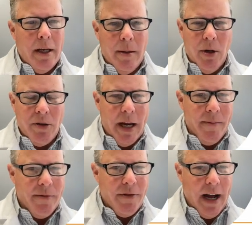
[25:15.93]

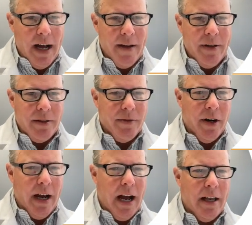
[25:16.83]
Immunotype 5 has
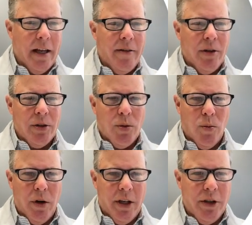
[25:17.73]
very high levels.
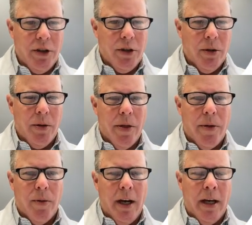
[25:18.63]
1 and 2 and
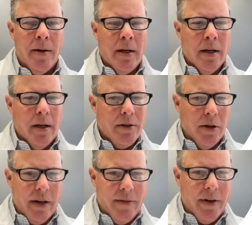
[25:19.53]
3
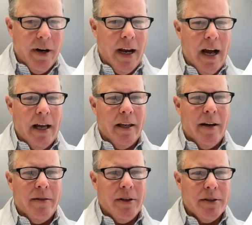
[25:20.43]
don't have very high
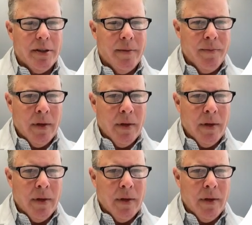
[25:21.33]
levels.